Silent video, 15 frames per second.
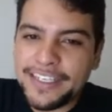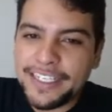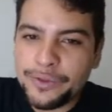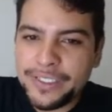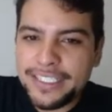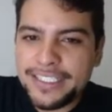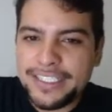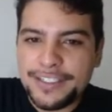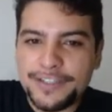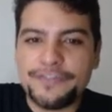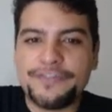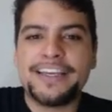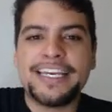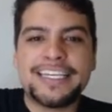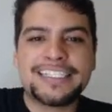Luiz's
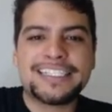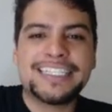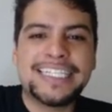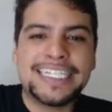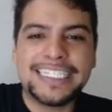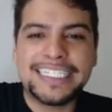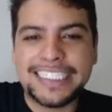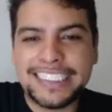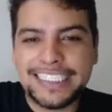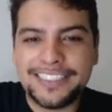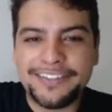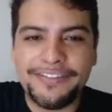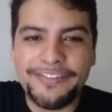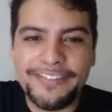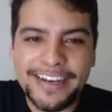face,
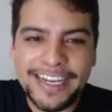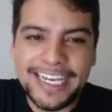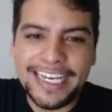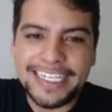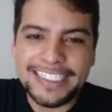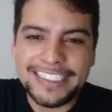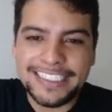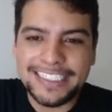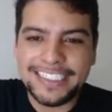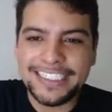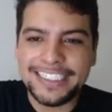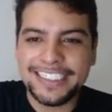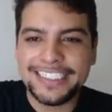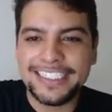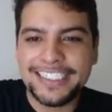Dante,
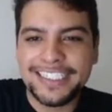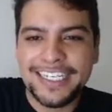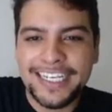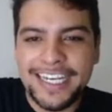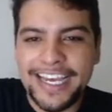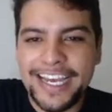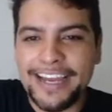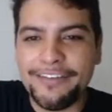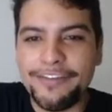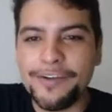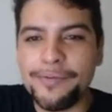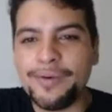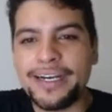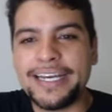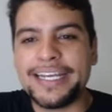Fred,
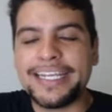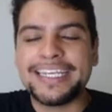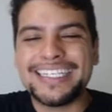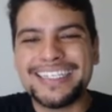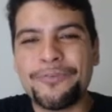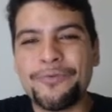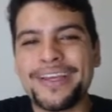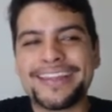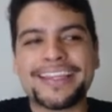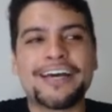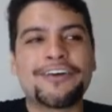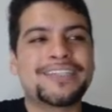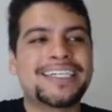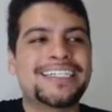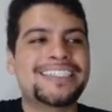everybody
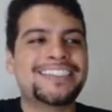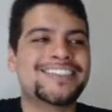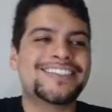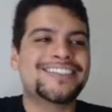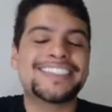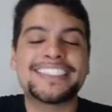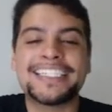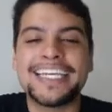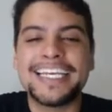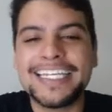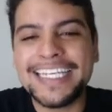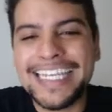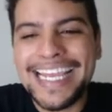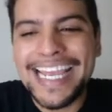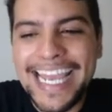without
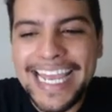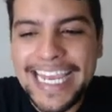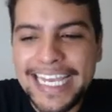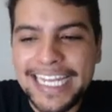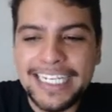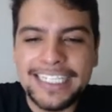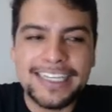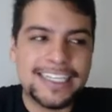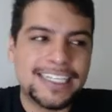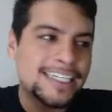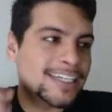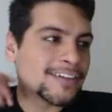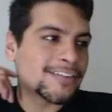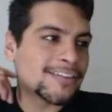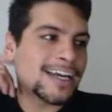understanding
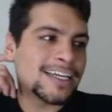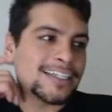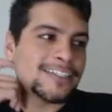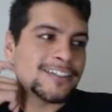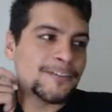anything, right?